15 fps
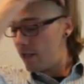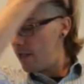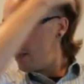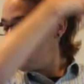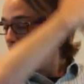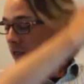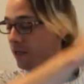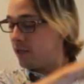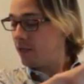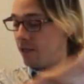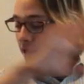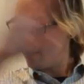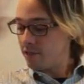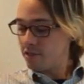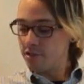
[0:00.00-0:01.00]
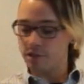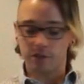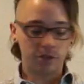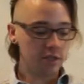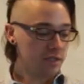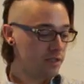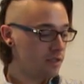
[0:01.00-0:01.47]
And
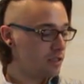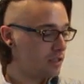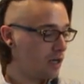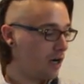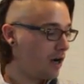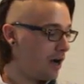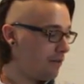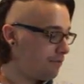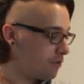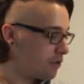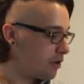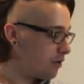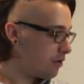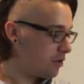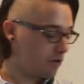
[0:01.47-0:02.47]
just to start off, we'll go